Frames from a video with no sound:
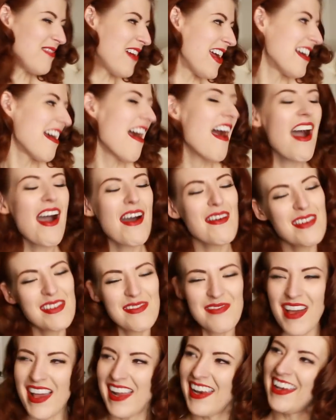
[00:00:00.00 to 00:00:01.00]
in my car
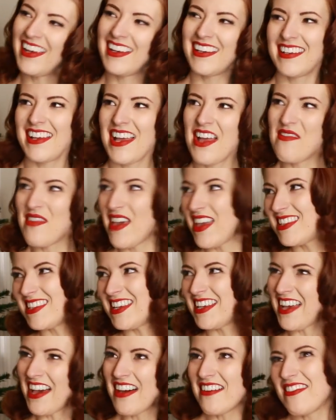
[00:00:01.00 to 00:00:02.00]
with my like
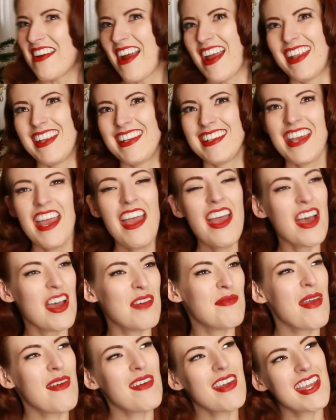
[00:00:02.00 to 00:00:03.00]
amazing girlfriend
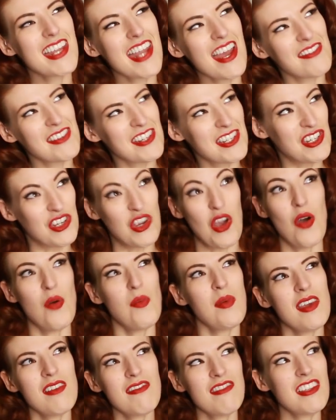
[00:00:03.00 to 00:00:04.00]
and maybe I'd have a
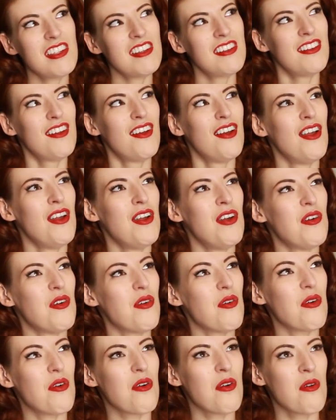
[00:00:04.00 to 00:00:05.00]
job even
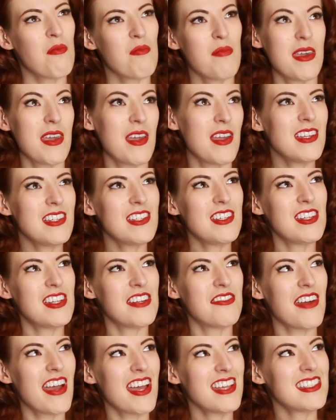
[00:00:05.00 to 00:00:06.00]
or be going to
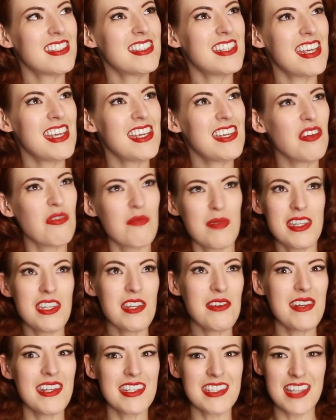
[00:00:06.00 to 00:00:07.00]
university or be
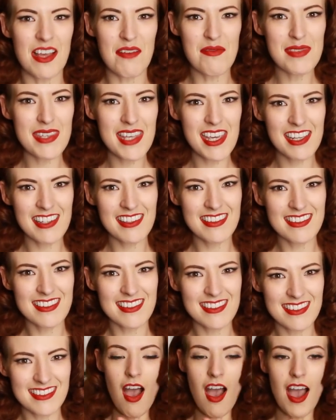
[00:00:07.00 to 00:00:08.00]
doing something.
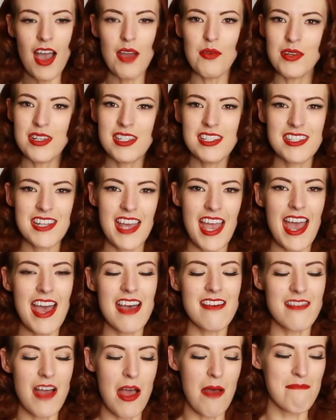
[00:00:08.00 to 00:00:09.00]
I wanted to
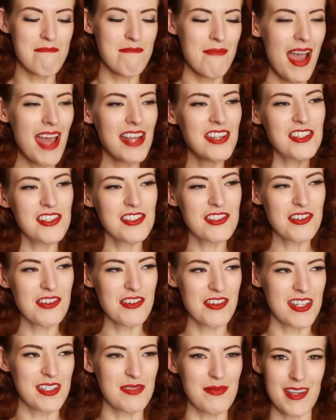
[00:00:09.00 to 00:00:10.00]
have a magical
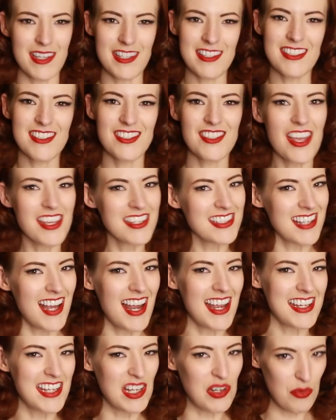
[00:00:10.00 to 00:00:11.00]
Christmas just
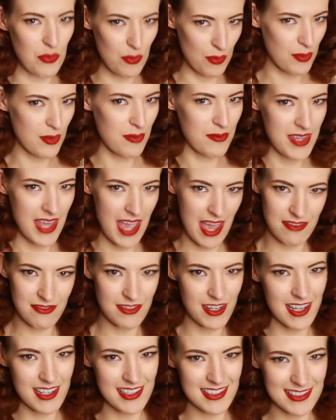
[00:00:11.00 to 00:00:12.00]
like in all of the
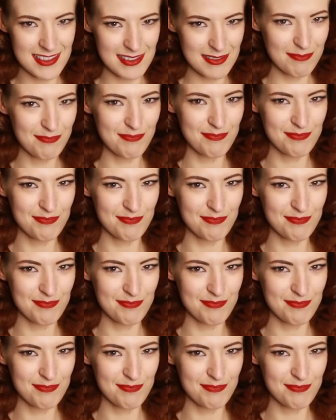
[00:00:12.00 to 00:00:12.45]
adverts.